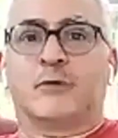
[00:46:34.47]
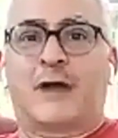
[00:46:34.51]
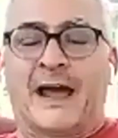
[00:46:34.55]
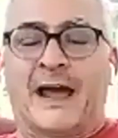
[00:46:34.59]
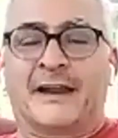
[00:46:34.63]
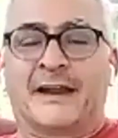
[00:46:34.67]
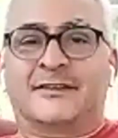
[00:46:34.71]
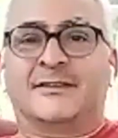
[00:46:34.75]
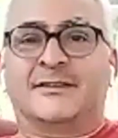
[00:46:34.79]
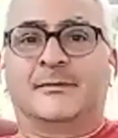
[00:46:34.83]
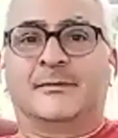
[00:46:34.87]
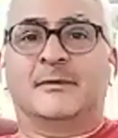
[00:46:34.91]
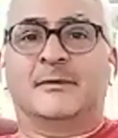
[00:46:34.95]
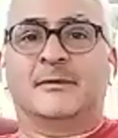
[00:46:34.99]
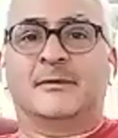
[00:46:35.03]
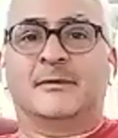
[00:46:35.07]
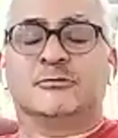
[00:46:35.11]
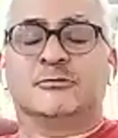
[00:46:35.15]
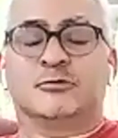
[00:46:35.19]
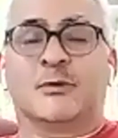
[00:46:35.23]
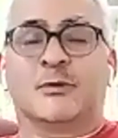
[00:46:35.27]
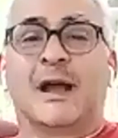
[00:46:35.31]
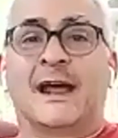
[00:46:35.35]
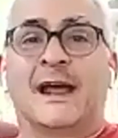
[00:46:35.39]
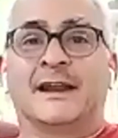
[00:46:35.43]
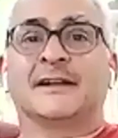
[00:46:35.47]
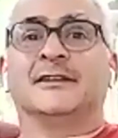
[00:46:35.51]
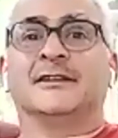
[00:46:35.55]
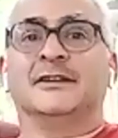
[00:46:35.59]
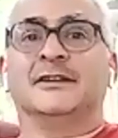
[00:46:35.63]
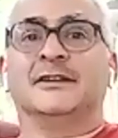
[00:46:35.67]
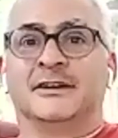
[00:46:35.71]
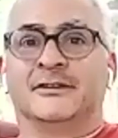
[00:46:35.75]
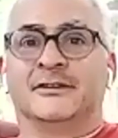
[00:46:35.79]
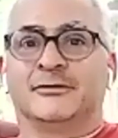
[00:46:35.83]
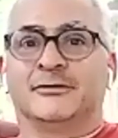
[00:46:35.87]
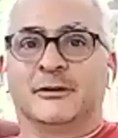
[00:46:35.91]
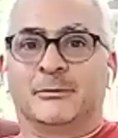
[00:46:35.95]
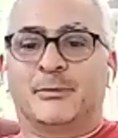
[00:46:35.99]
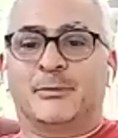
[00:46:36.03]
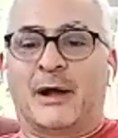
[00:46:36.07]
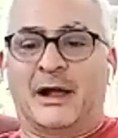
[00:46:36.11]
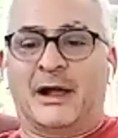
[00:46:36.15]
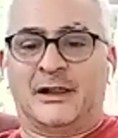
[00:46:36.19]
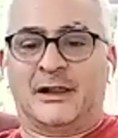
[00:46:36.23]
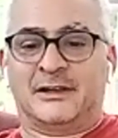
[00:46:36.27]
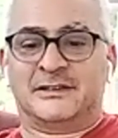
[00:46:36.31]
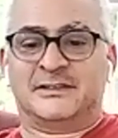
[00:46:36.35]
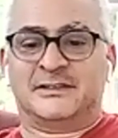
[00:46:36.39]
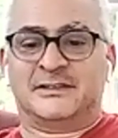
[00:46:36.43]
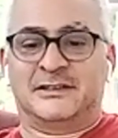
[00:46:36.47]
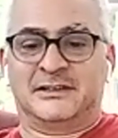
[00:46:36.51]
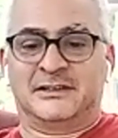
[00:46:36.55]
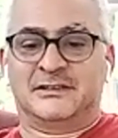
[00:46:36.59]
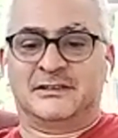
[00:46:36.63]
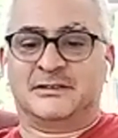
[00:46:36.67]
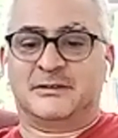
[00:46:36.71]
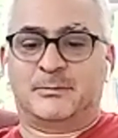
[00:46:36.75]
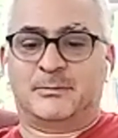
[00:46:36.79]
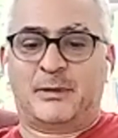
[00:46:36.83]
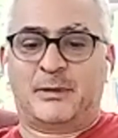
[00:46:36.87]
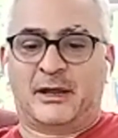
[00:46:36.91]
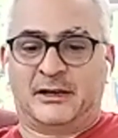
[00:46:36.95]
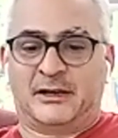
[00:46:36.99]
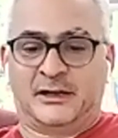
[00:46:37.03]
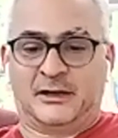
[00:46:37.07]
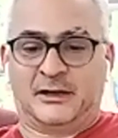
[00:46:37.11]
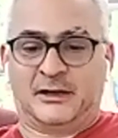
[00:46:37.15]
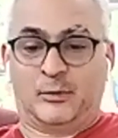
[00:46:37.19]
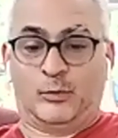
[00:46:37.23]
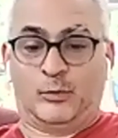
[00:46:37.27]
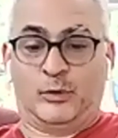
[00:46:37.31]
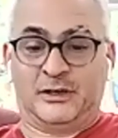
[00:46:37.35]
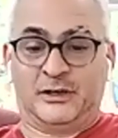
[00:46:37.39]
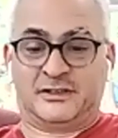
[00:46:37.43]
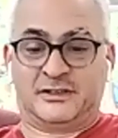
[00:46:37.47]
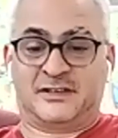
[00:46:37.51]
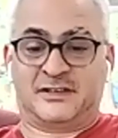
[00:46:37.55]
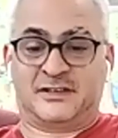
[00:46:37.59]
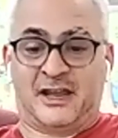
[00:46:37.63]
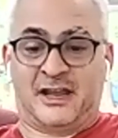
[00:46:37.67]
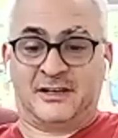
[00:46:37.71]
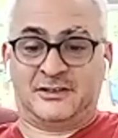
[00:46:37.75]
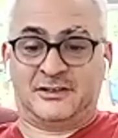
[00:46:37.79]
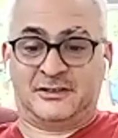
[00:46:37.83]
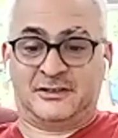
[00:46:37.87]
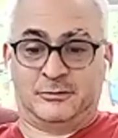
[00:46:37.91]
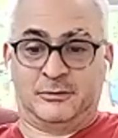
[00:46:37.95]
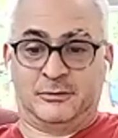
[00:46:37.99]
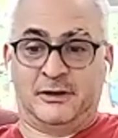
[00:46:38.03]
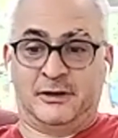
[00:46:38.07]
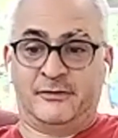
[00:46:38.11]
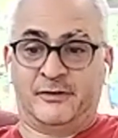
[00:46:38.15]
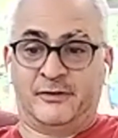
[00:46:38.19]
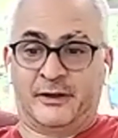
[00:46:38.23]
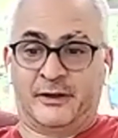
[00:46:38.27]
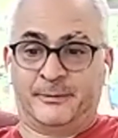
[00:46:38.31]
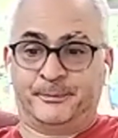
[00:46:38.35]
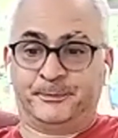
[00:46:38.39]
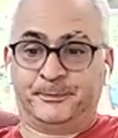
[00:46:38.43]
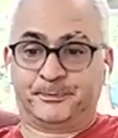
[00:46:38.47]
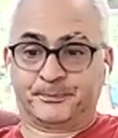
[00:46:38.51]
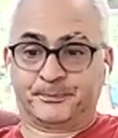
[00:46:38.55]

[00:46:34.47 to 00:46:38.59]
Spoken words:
sometimes radically different policies depending on what states you live in.